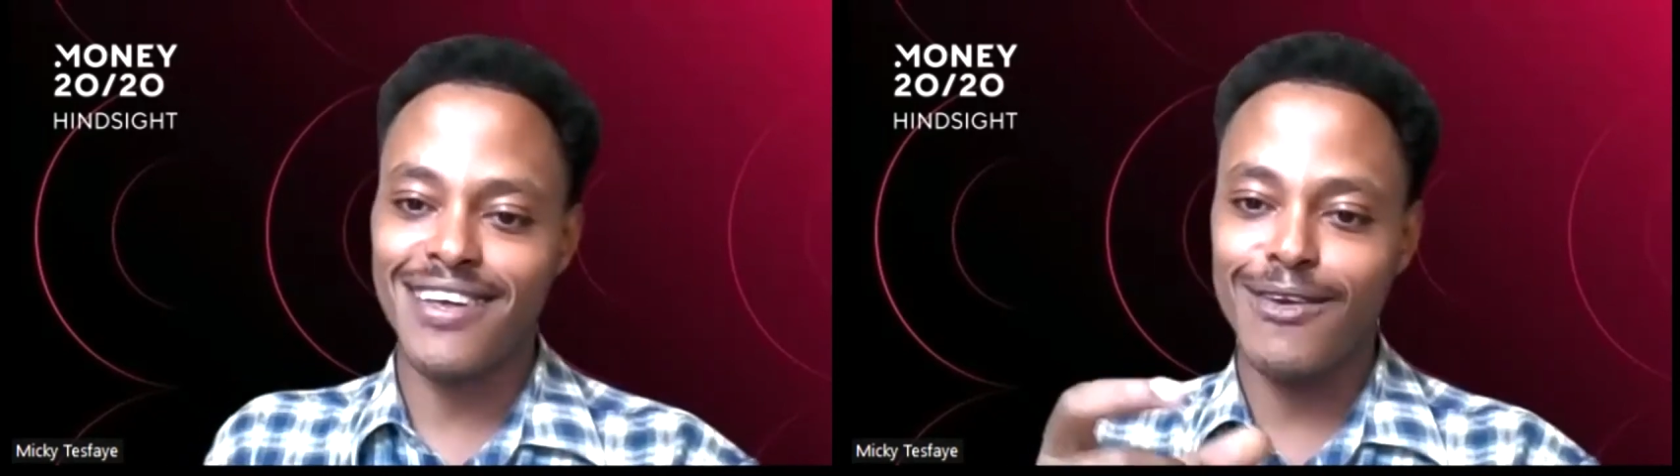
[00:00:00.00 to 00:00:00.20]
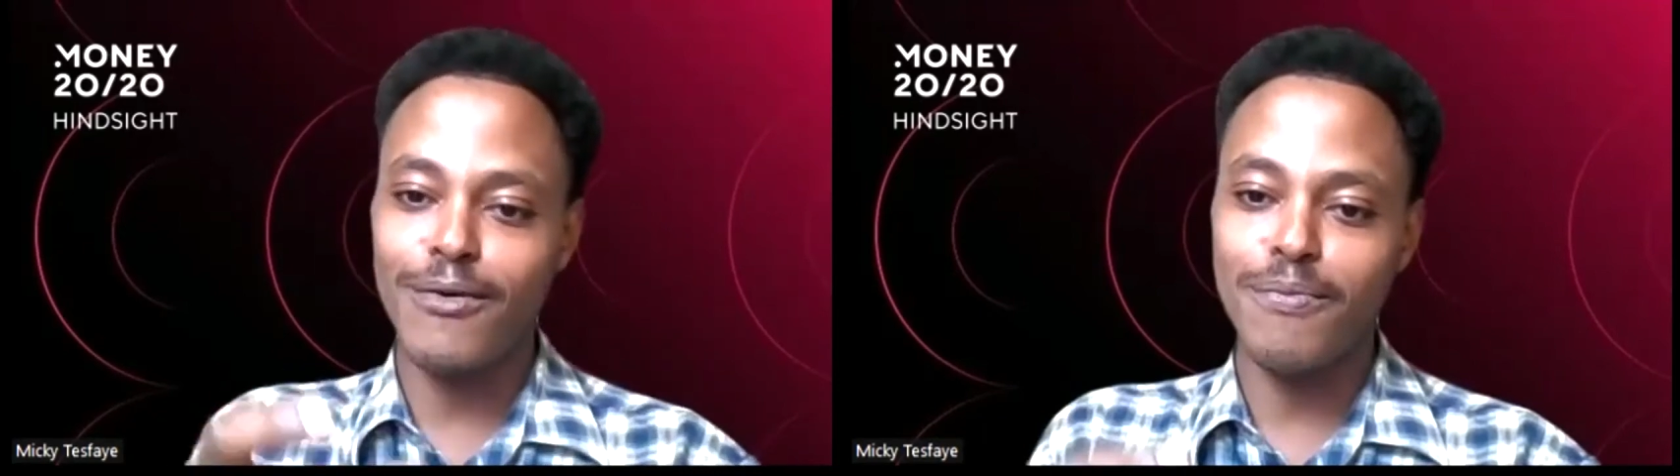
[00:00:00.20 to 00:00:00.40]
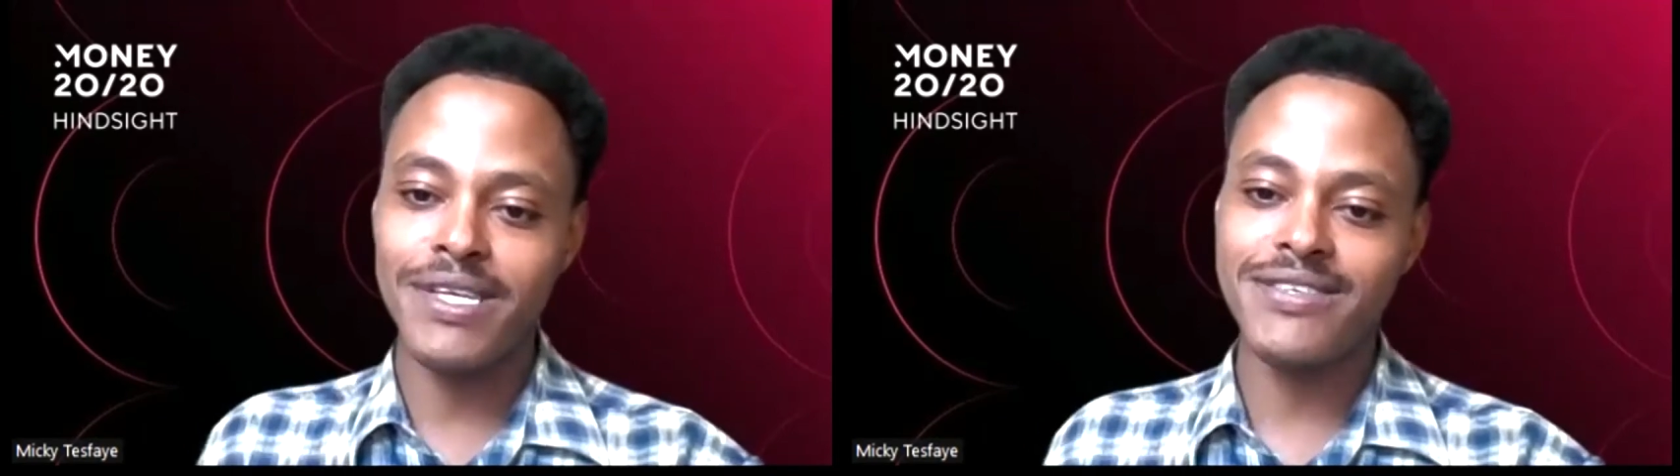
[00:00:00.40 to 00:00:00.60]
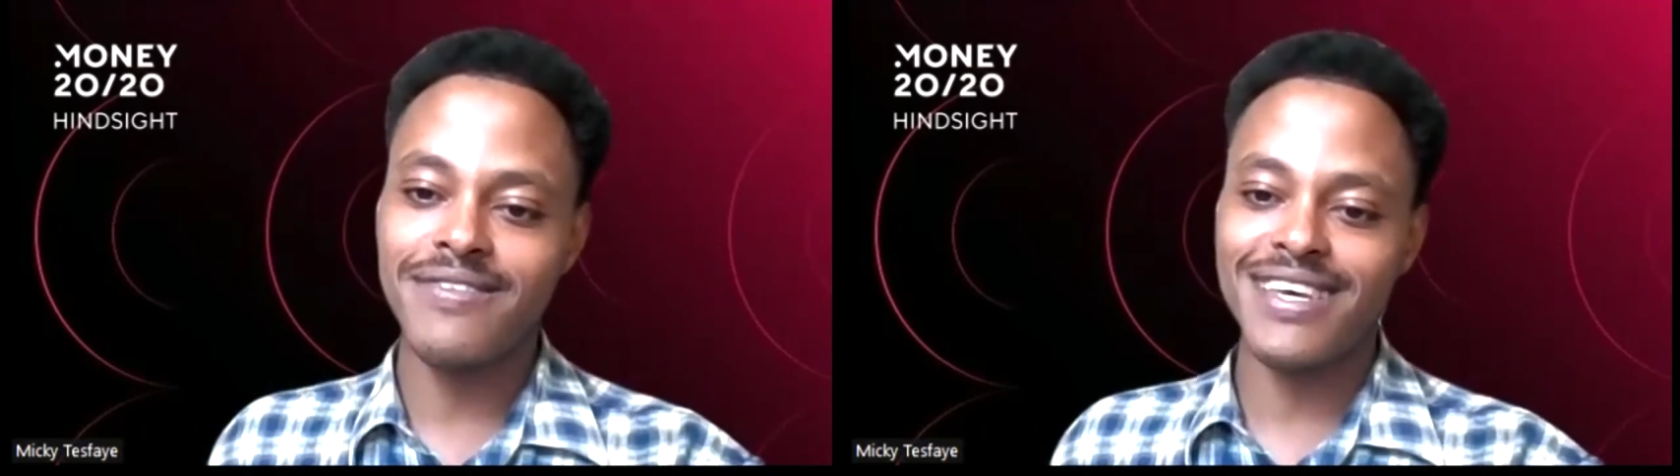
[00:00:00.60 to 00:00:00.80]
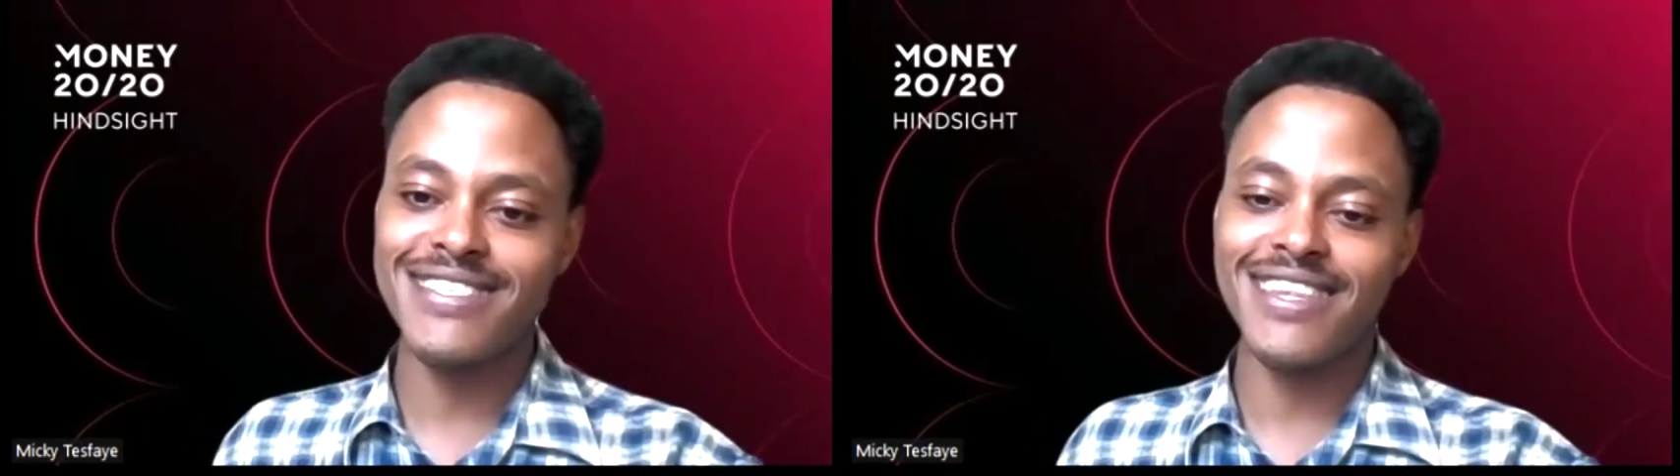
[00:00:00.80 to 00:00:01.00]
little bits
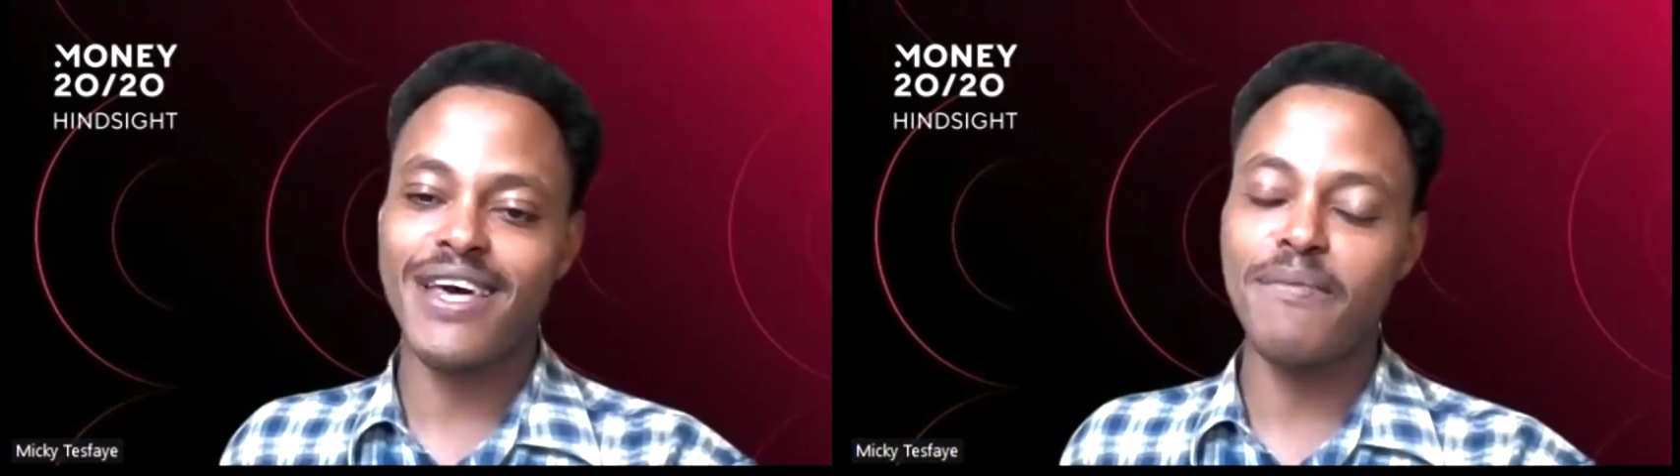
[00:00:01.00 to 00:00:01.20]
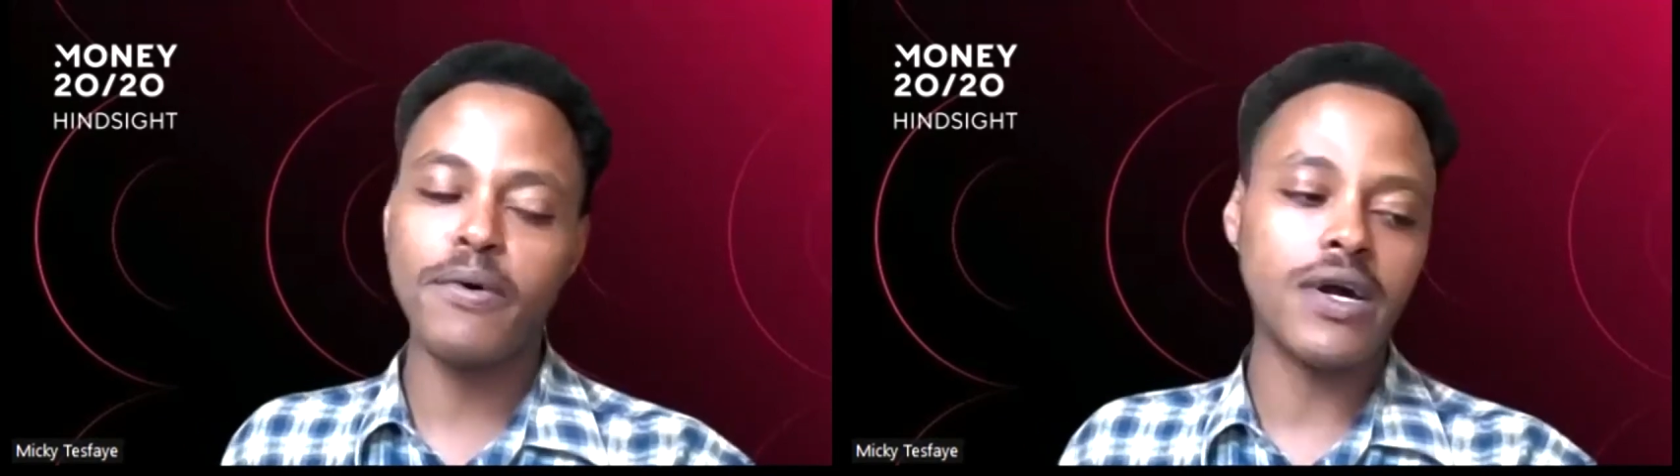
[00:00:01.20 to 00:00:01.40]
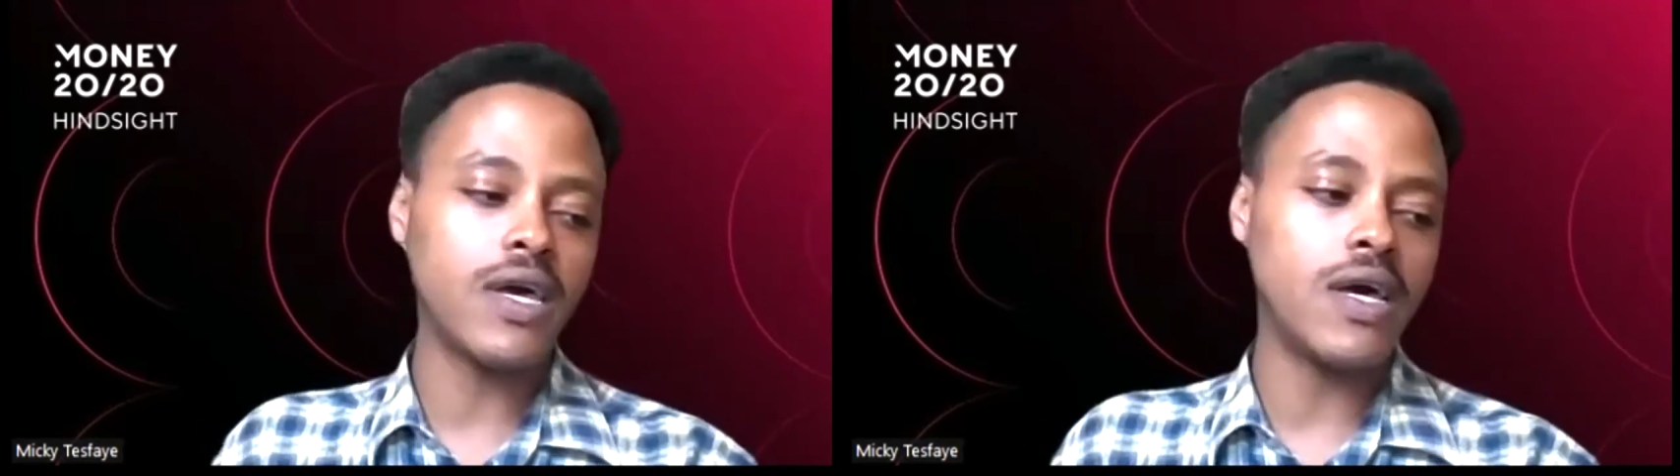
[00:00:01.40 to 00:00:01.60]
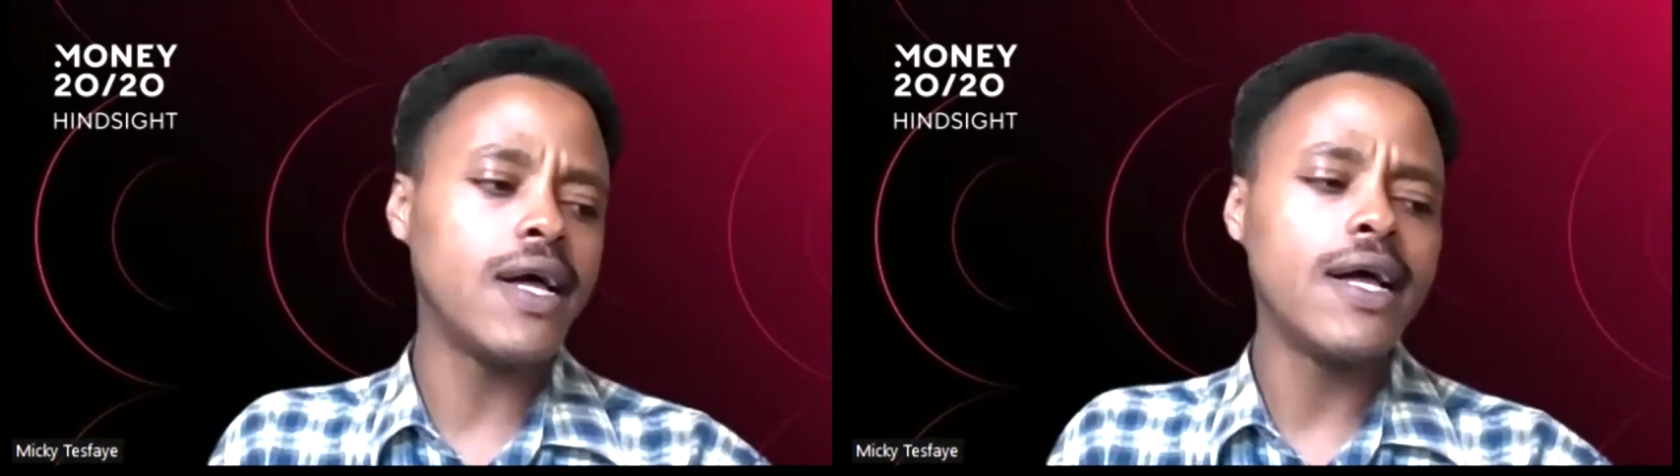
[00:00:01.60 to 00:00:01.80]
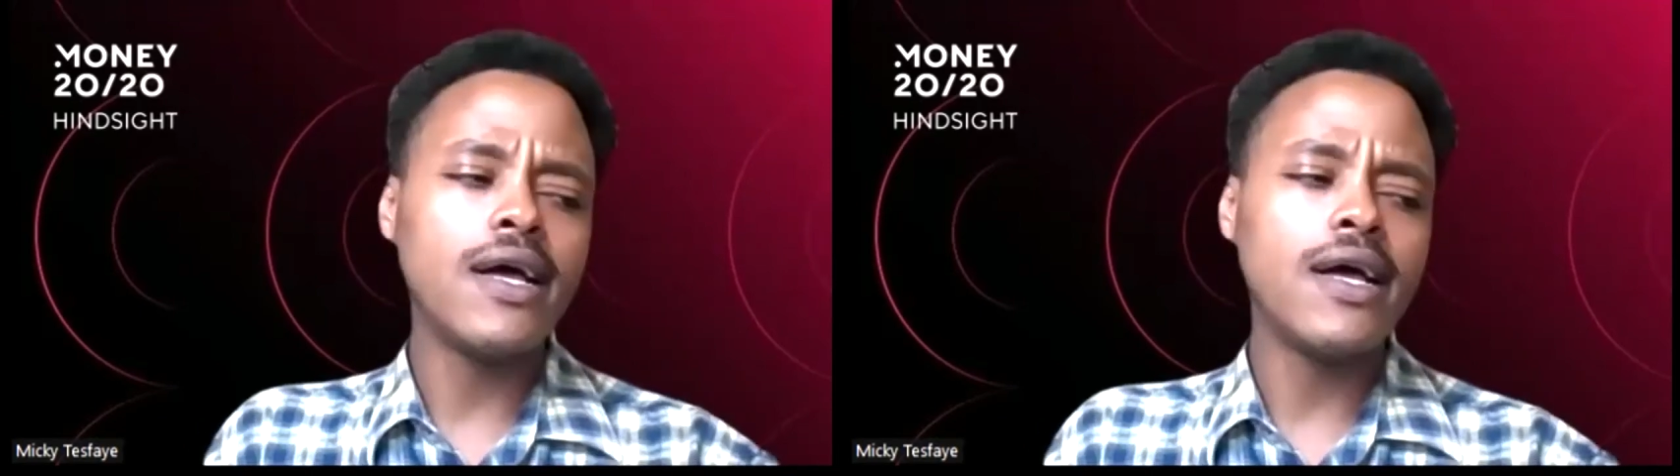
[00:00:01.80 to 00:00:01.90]
of things in their pocket,